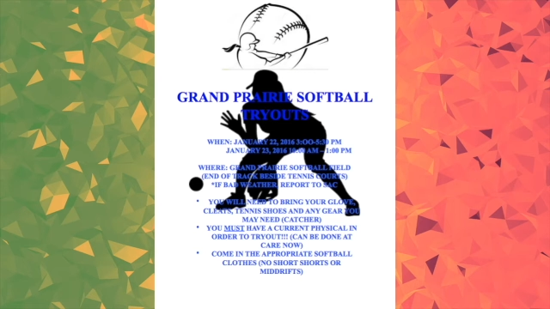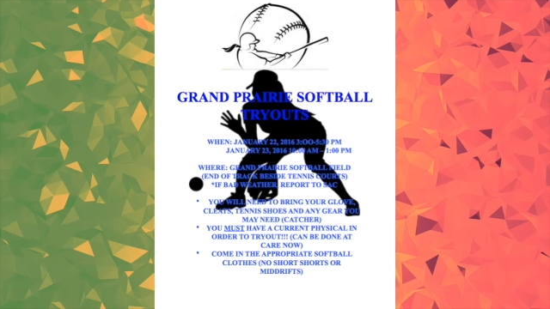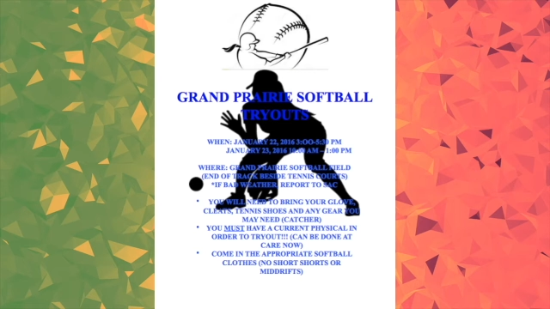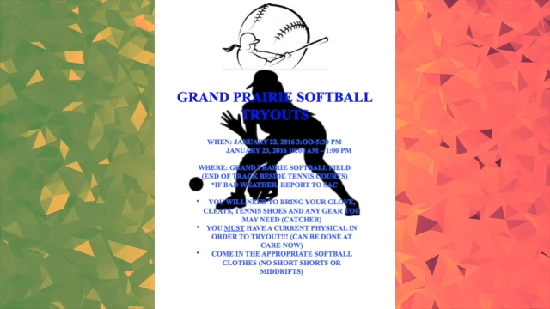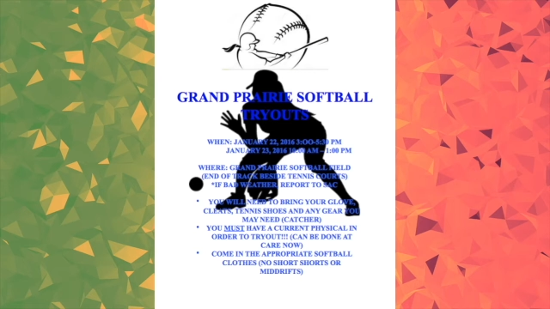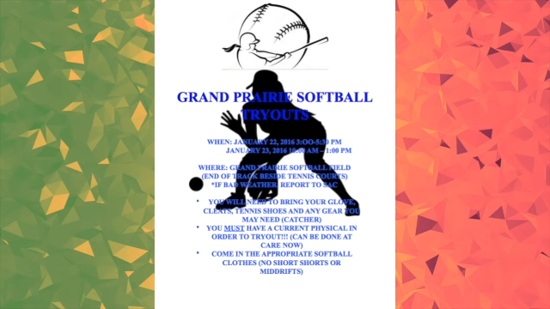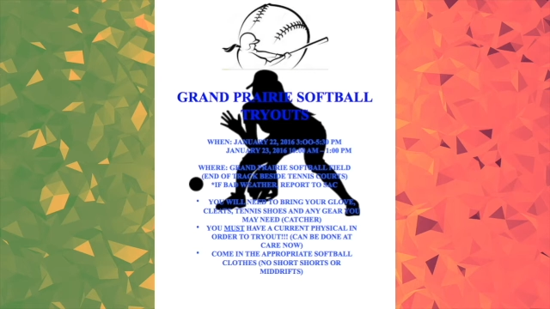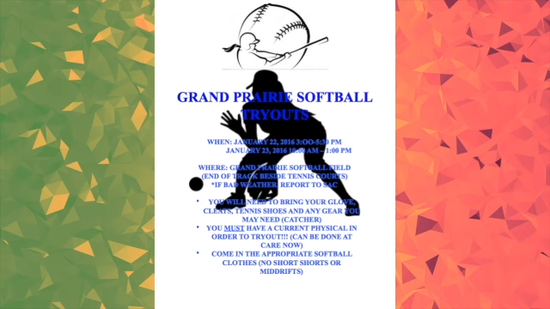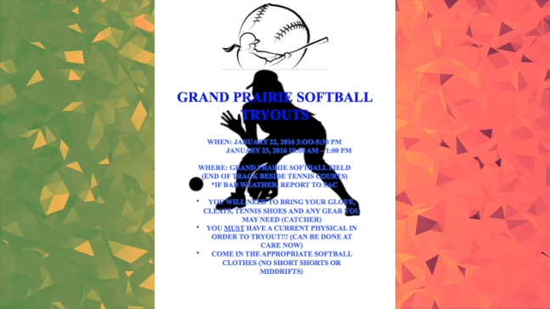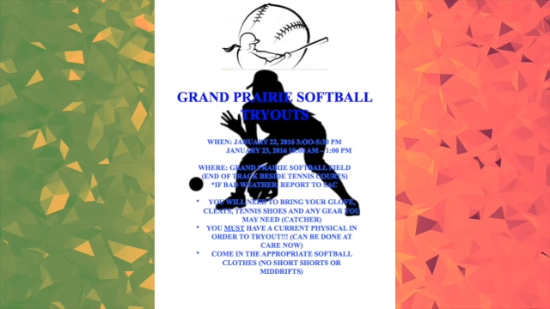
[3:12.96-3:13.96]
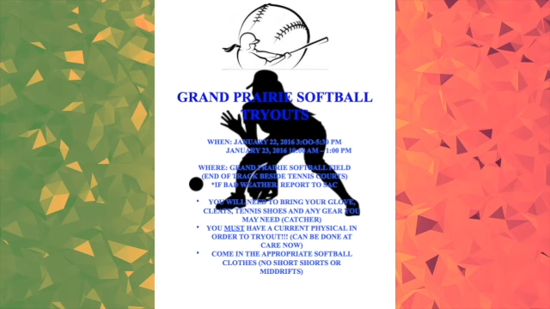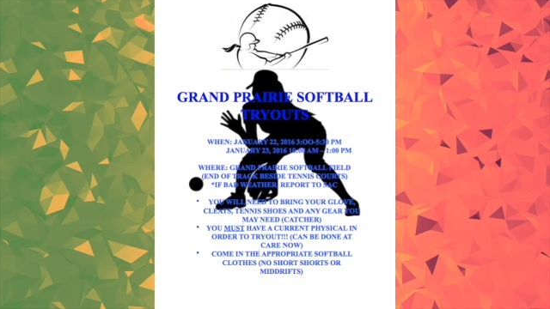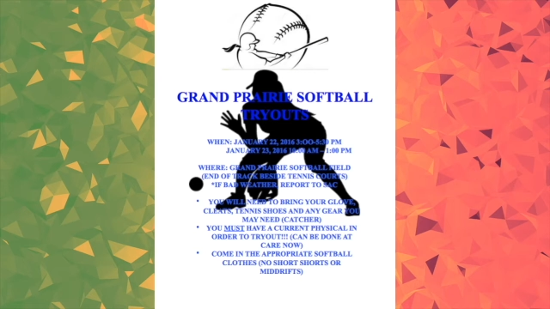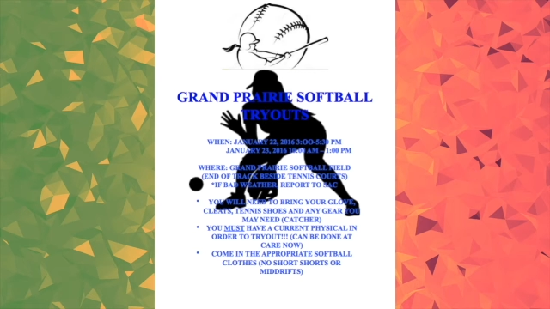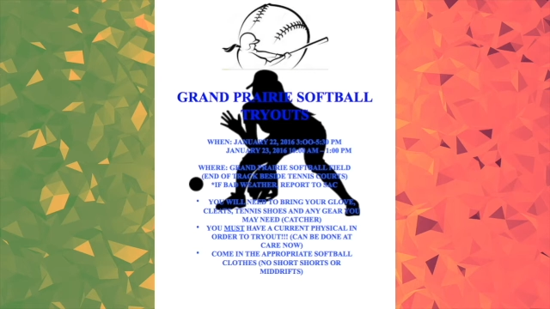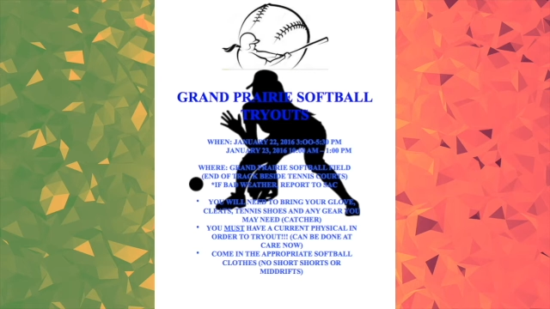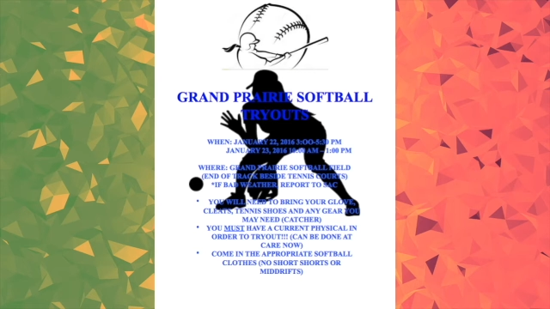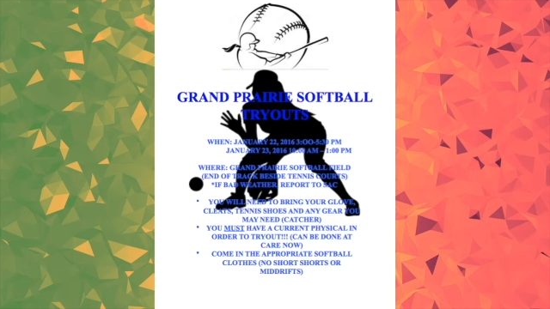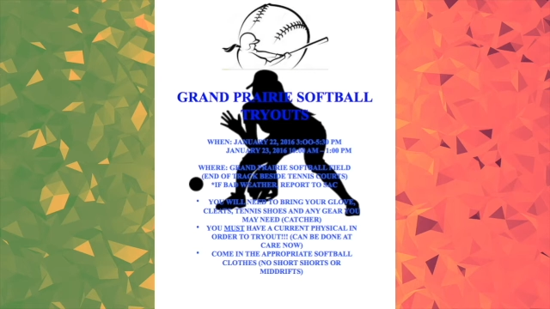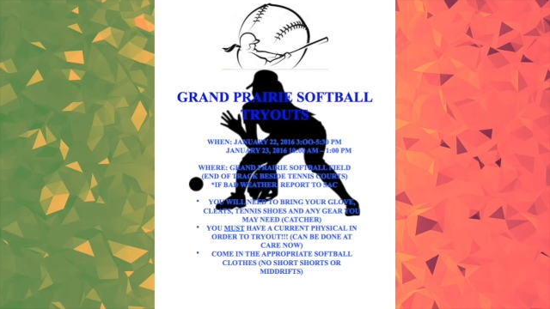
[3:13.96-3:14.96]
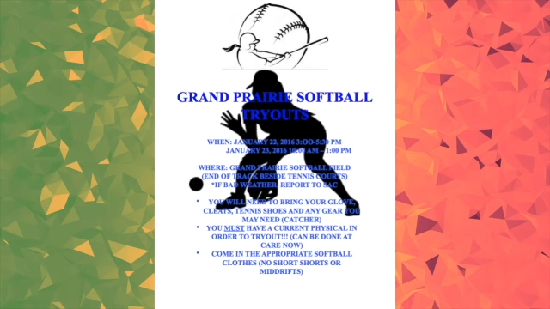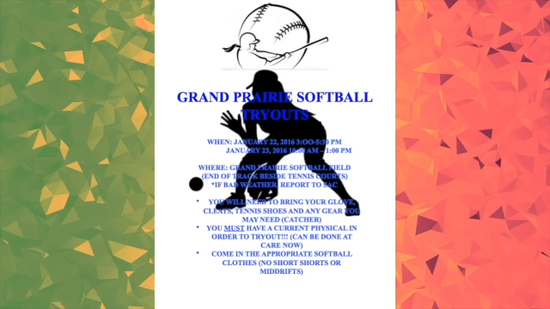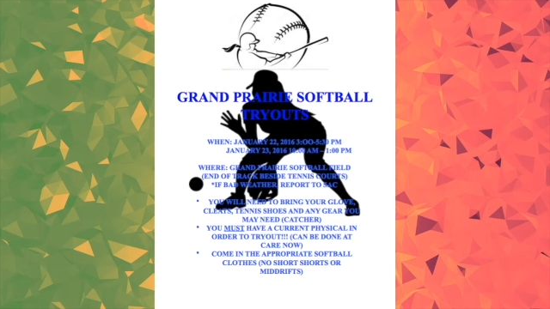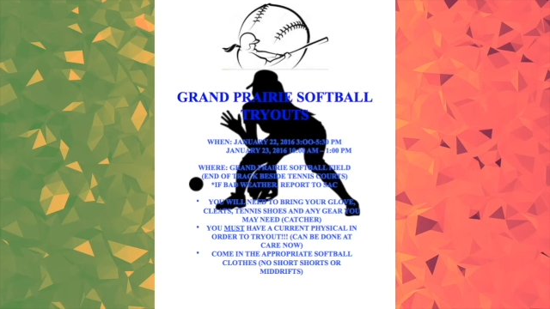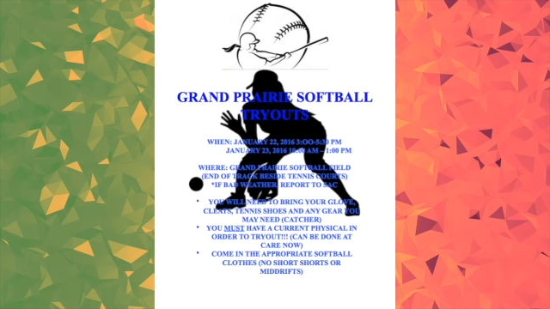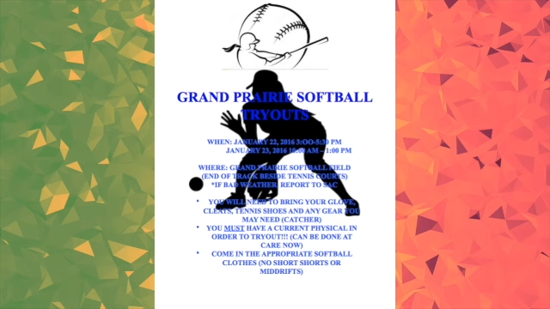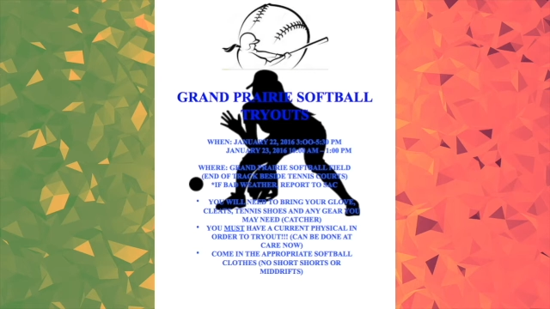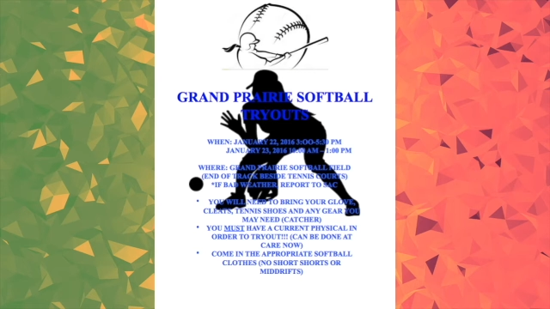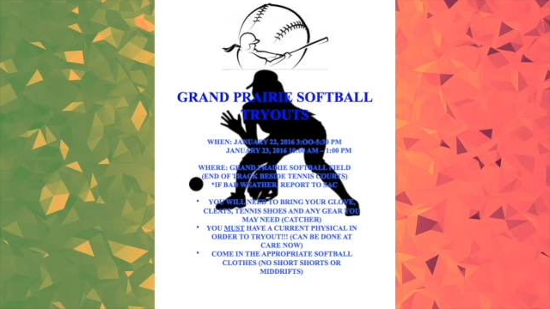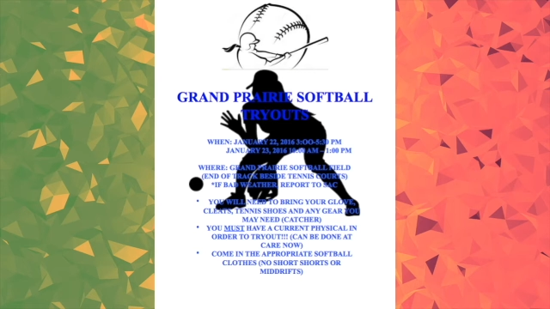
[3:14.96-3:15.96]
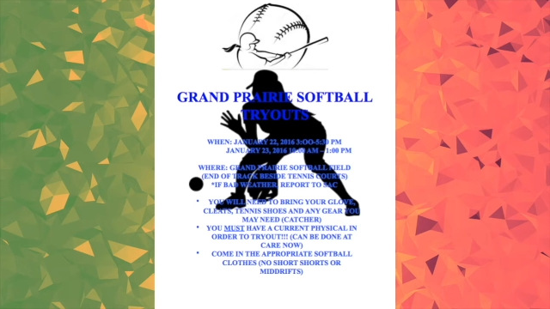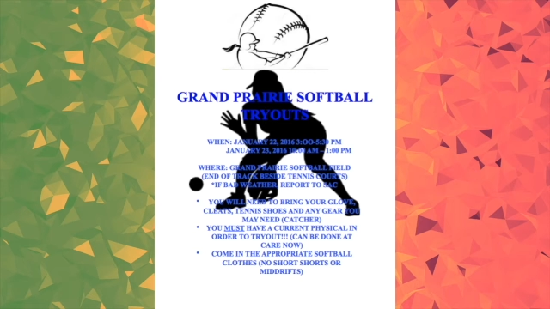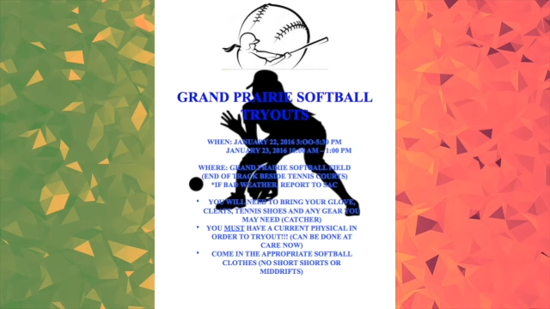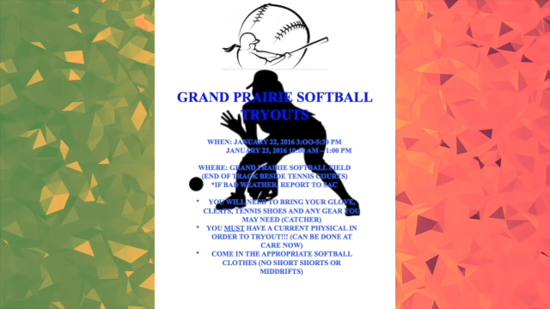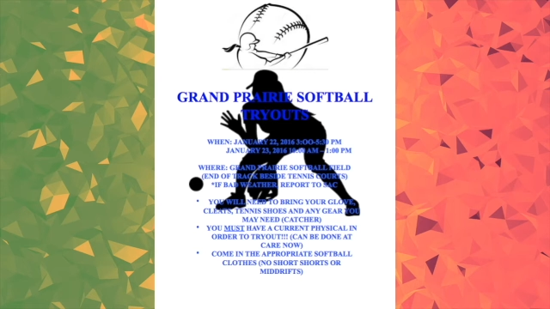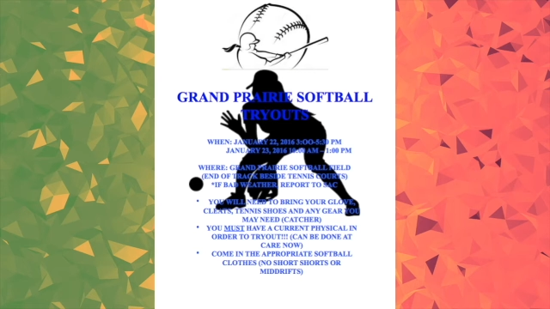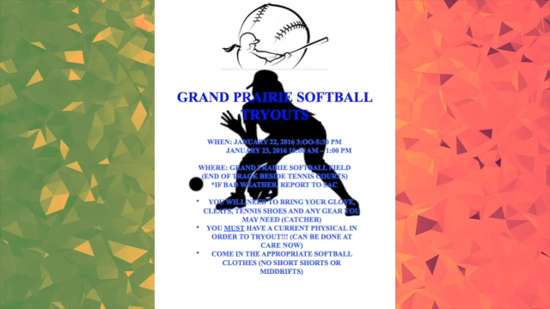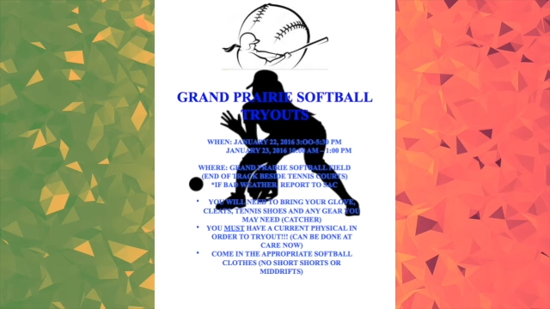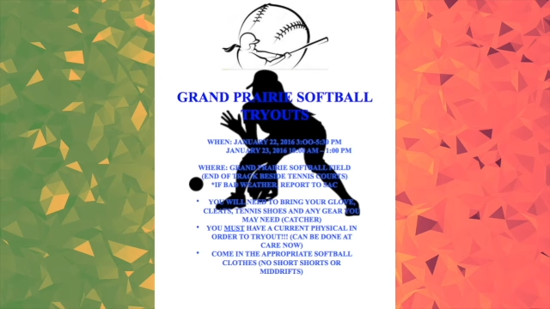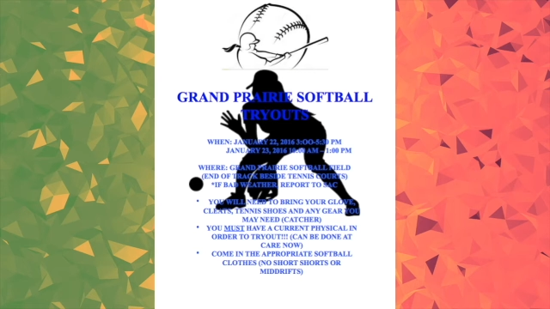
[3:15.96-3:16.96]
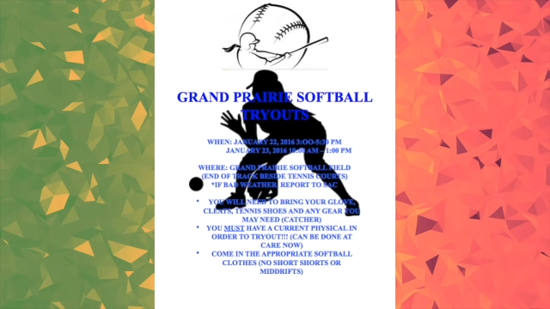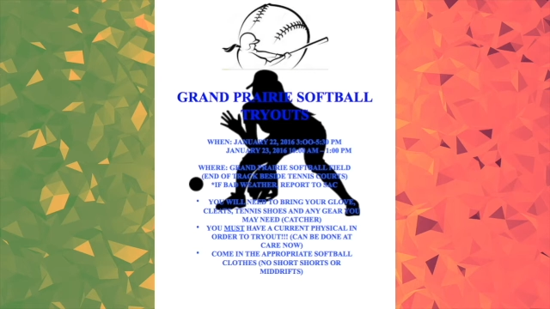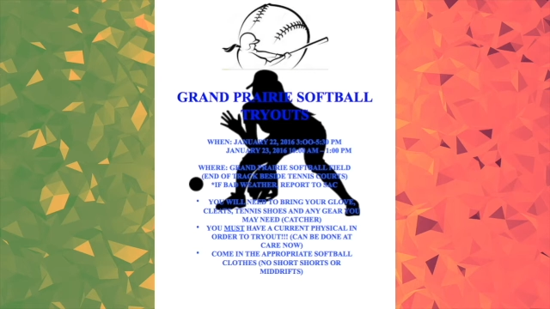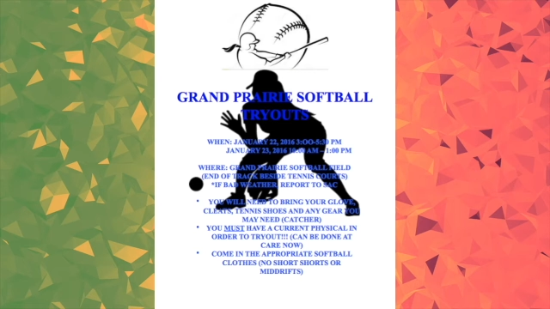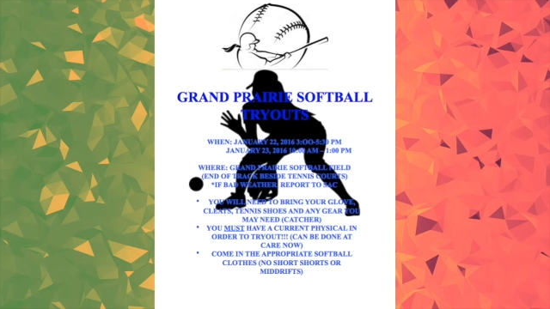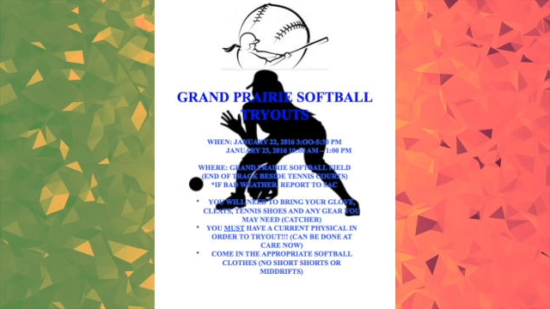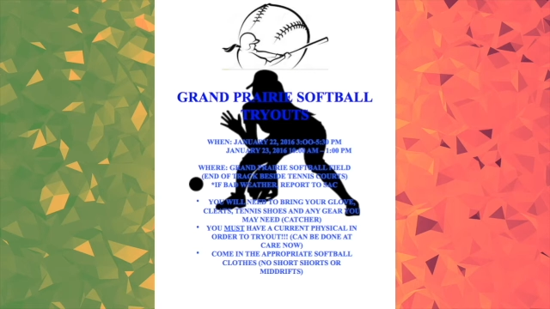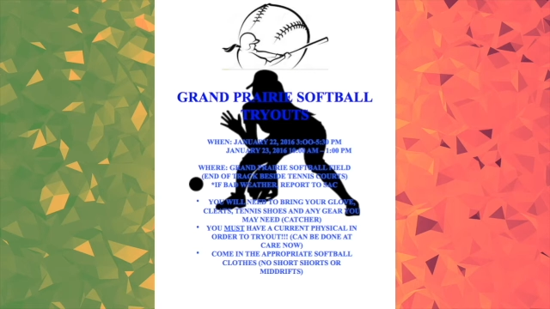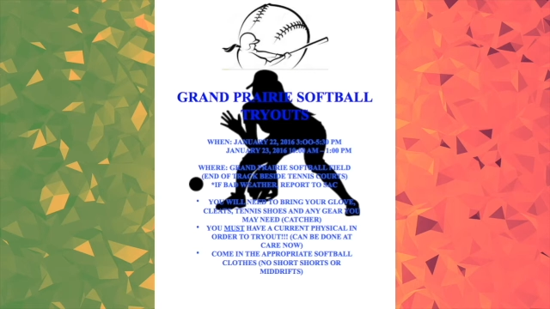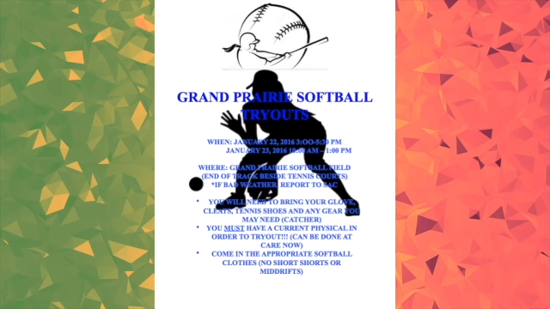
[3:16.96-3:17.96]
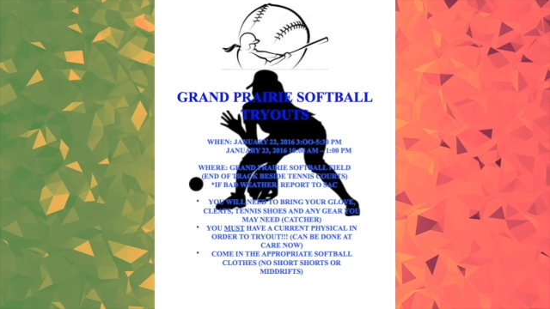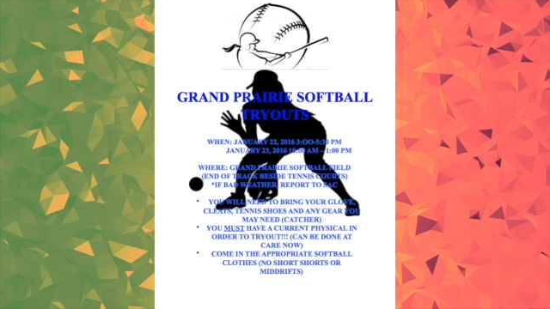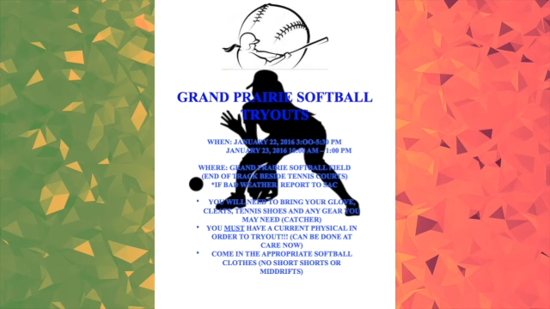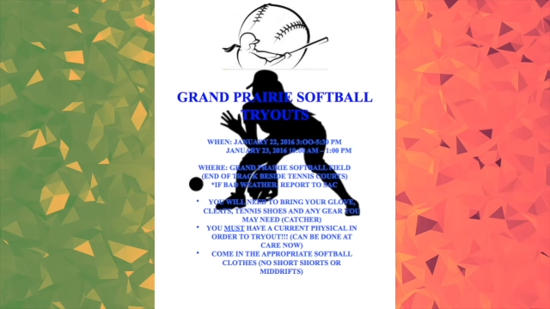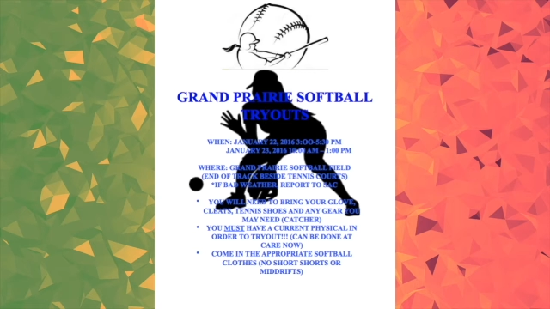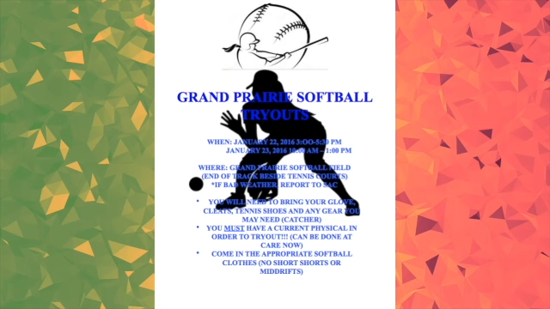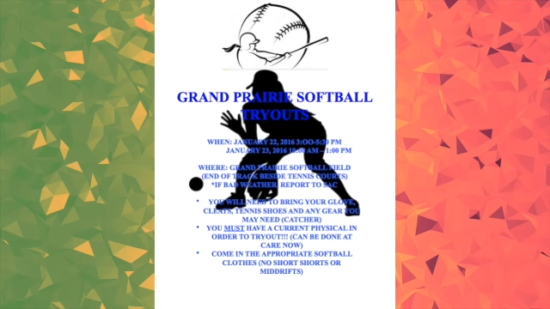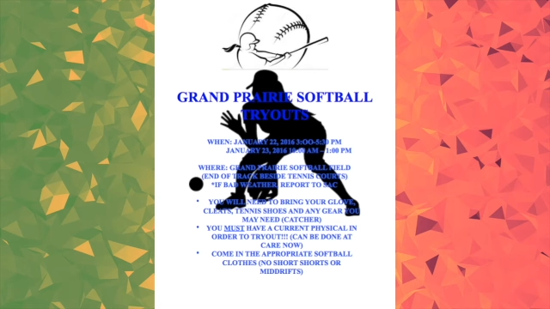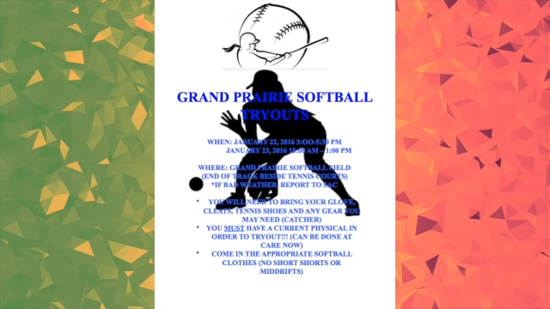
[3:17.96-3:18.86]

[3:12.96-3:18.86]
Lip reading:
Nobody's mouth can be seen.